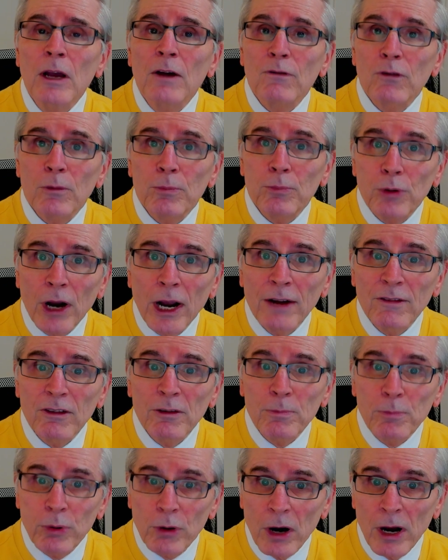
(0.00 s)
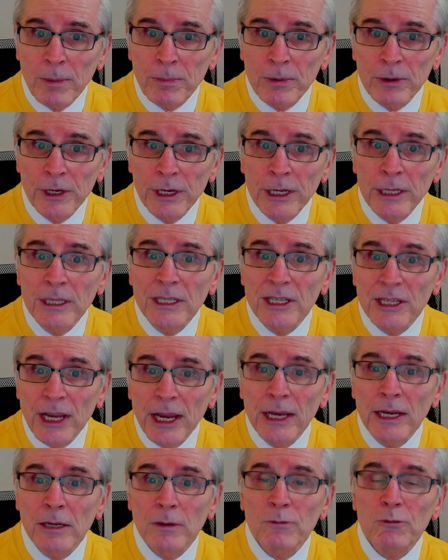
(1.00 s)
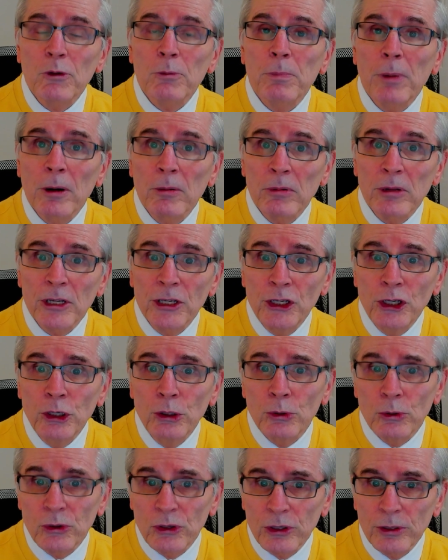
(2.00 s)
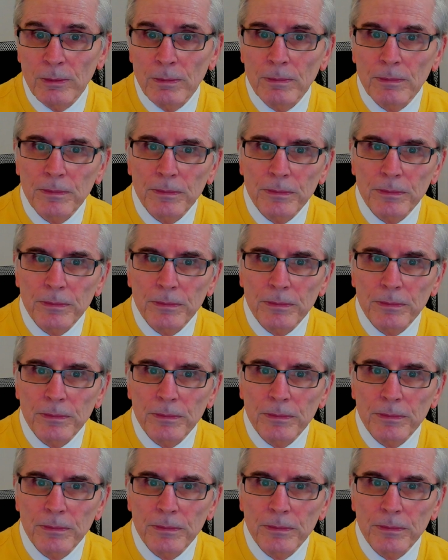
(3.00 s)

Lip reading: for private property taken for public use.